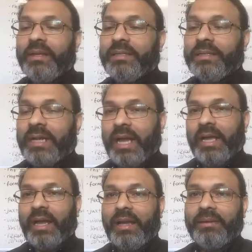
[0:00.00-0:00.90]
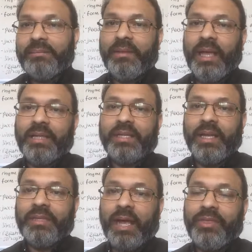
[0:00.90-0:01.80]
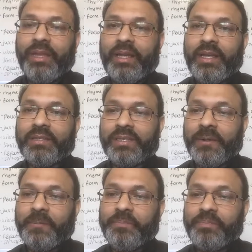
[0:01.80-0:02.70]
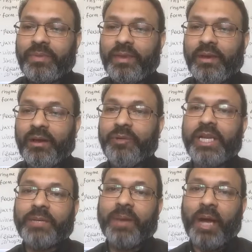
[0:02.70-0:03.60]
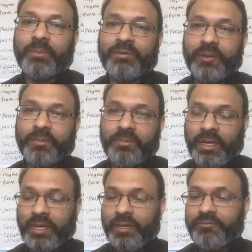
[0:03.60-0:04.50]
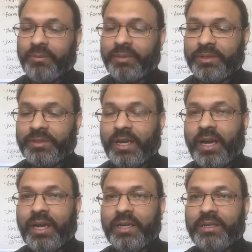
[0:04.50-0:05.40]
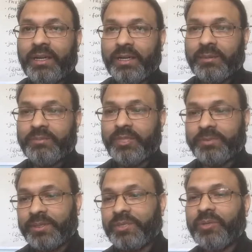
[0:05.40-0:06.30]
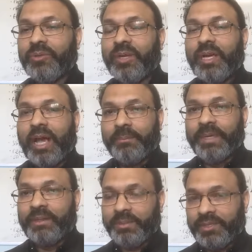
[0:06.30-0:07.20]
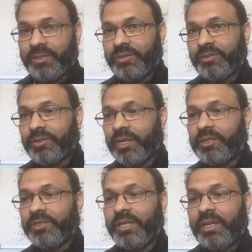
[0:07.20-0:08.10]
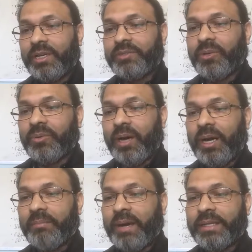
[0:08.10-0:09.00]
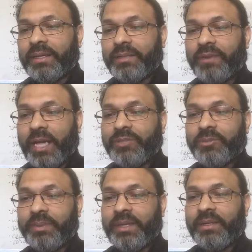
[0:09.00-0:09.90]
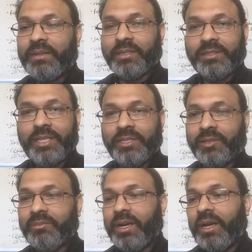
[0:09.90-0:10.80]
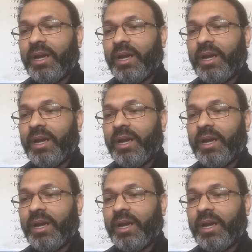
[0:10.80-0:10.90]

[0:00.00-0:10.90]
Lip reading: I think it's really admirable from Brother Talha to pursue and be in the pursuit of knowledge. So my advice would be continue.